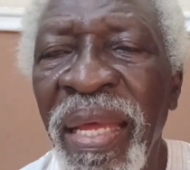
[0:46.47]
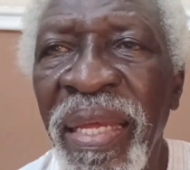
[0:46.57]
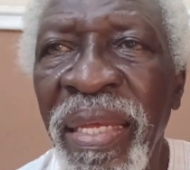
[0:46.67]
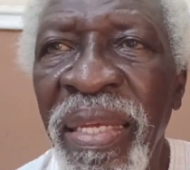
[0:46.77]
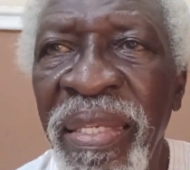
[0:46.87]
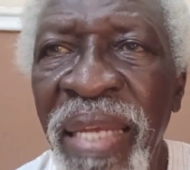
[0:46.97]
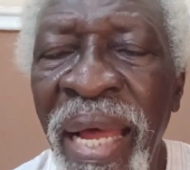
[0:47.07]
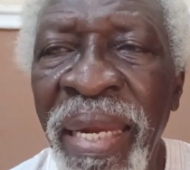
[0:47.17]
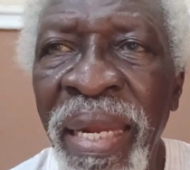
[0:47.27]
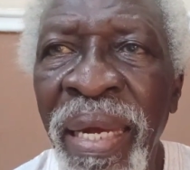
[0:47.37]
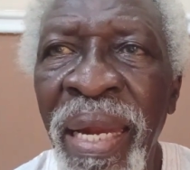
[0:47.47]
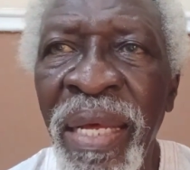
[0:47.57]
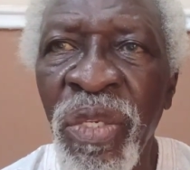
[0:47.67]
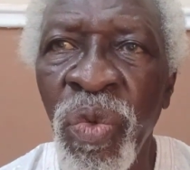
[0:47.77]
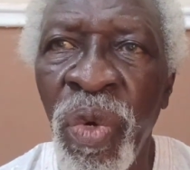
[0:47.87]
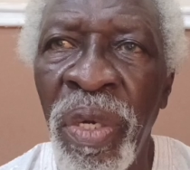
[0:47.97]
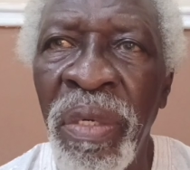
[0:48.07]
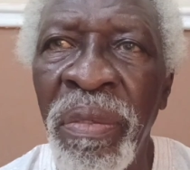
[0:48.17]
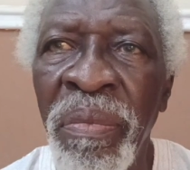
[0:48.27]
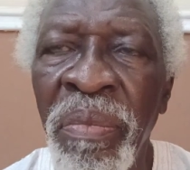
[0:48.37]
is an endless
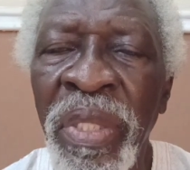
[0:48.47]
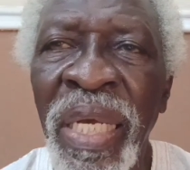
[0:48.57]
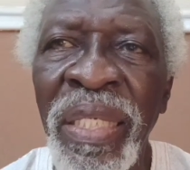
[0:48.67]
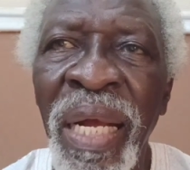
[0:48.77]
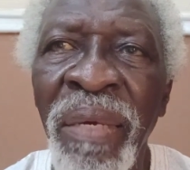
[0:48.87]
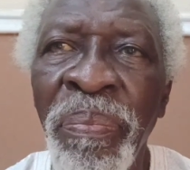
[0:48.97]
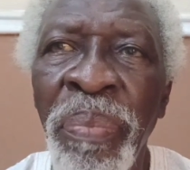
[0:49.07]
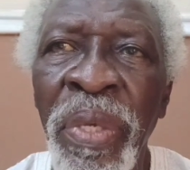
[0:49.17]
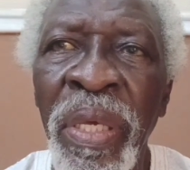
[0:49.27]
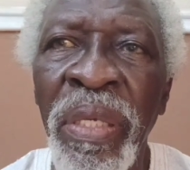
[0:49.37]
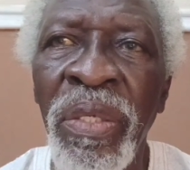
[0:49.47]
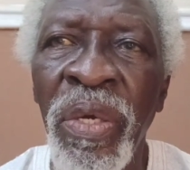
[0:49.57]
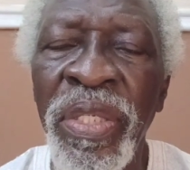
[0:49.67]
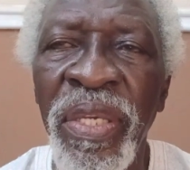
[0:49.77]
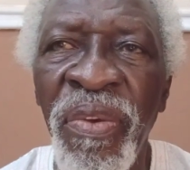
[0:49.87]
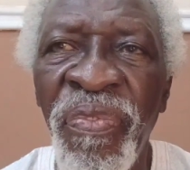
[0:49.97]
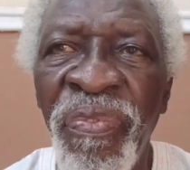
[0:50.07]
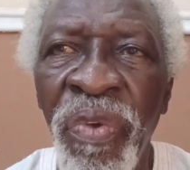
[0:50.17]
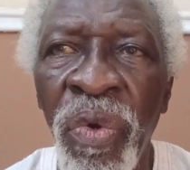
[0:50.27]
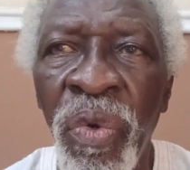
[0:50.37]
one, but I shall pick just a
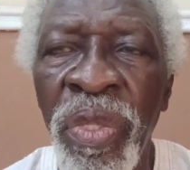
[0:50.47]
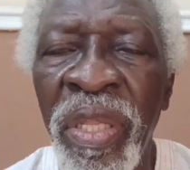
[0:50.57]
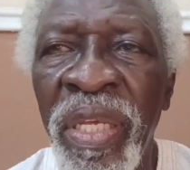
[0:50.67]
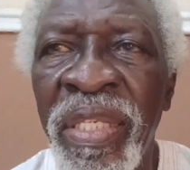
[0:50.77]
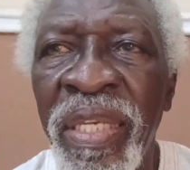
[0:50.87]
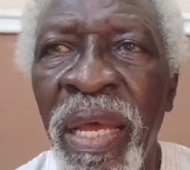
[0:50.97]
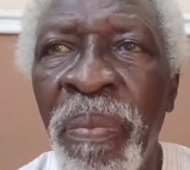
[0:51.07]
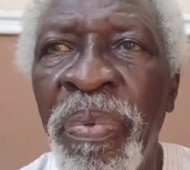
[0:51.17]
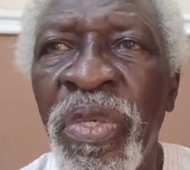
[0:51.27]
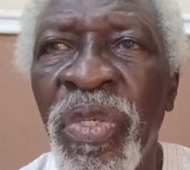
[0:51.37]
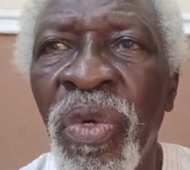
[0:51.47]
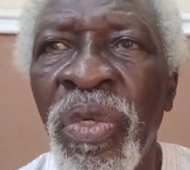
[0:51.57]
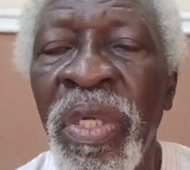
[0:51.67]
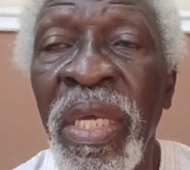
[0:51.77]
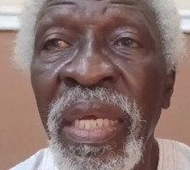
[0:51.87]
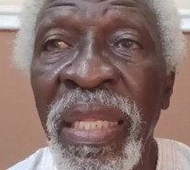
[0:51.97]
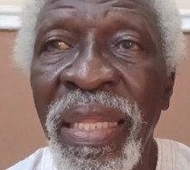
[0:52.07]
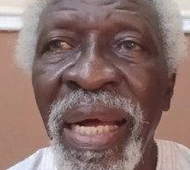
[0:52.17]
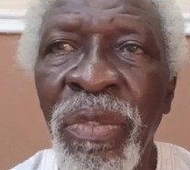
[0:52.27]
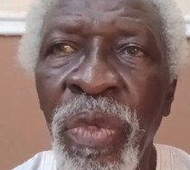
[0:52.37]
few in this episode
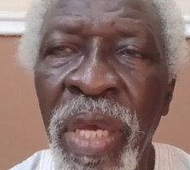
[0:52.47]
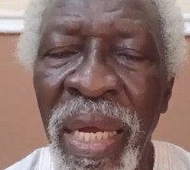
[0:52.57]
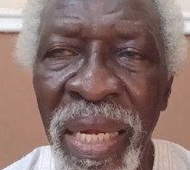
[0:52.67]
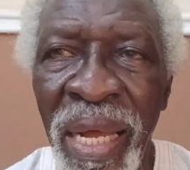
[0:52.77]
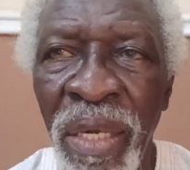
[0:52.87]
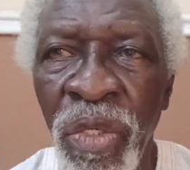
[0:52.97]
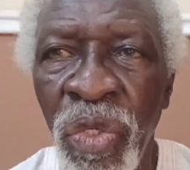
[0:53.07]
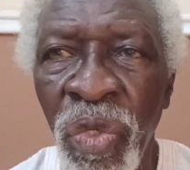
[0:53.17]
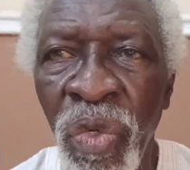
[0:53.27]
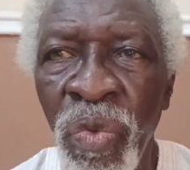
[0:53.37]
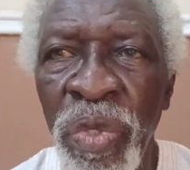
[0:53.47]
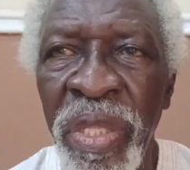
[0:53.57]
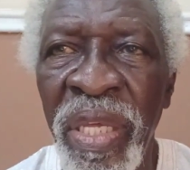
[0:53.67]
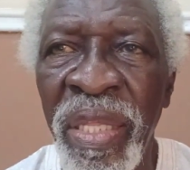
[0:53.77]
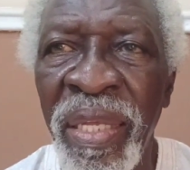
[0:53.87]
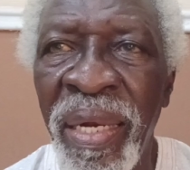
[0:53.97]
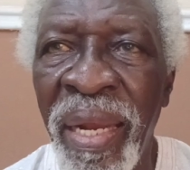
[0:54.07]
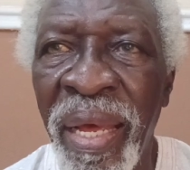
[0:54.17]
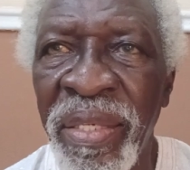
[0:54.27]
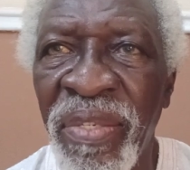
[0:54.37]
that we can handle within the
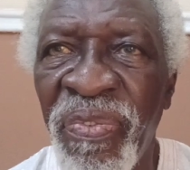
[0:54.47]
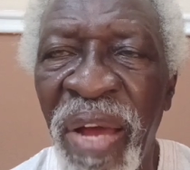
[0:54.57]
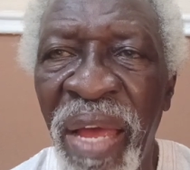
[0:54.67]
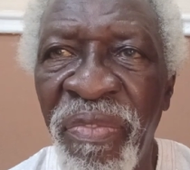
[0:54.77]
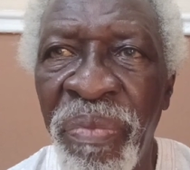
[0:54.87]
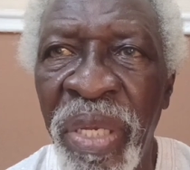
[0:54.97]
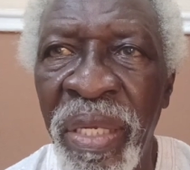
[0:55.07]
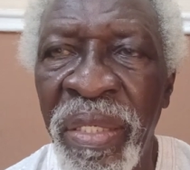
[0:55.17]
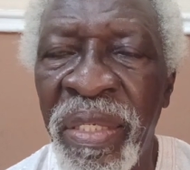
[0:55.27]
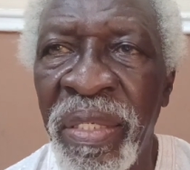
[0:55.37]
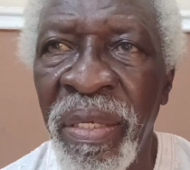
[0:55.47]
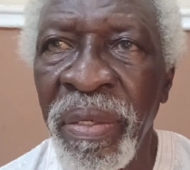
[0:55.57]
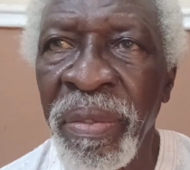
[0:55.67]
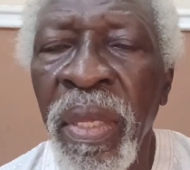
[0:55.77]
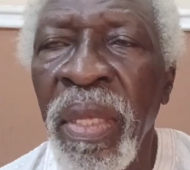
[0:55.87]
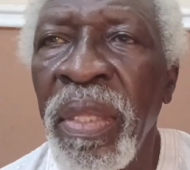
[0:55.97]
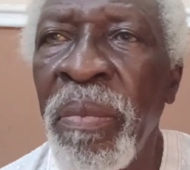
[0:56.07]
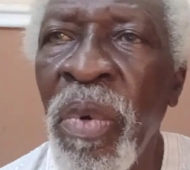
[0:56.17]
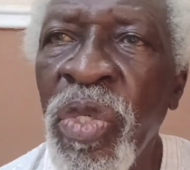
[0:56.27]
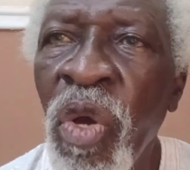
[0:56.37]
next 5 minutes. The
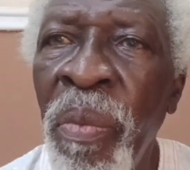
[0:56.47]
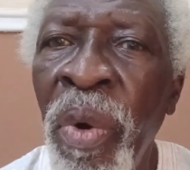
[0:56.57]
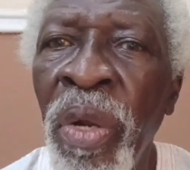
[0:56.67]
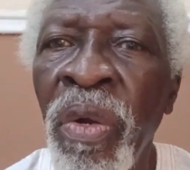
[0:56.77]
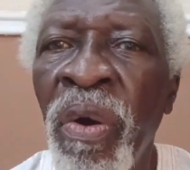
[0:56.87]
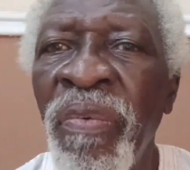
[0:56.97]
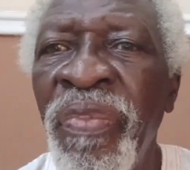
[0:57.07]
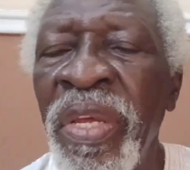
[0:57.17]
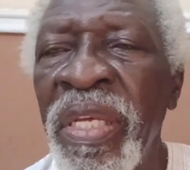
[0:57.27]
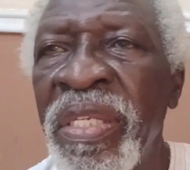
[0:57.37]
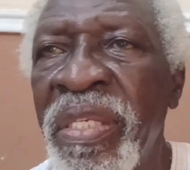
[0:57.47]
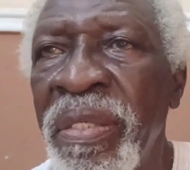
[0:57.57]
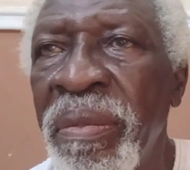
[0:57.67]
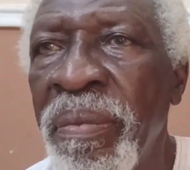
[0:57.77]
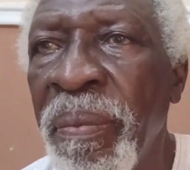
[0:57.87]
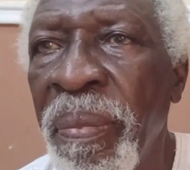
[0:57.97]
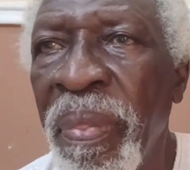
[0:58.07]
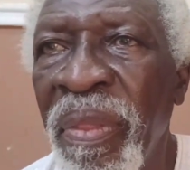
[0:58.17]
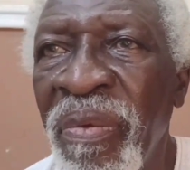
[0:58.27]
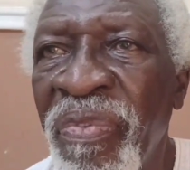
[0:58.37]
most common of these
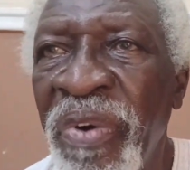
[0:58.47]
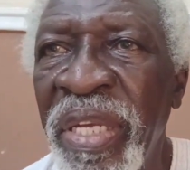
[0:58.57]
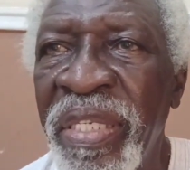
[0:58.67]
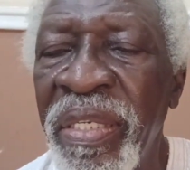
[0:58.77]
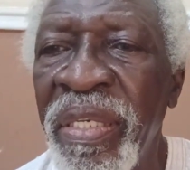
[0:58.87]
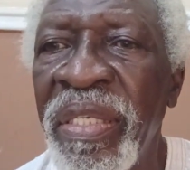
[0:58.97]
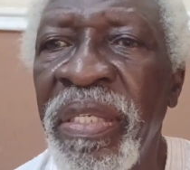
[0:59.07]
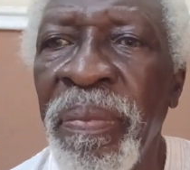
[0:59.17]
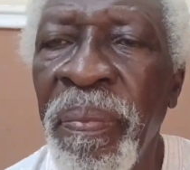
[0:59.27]
phrases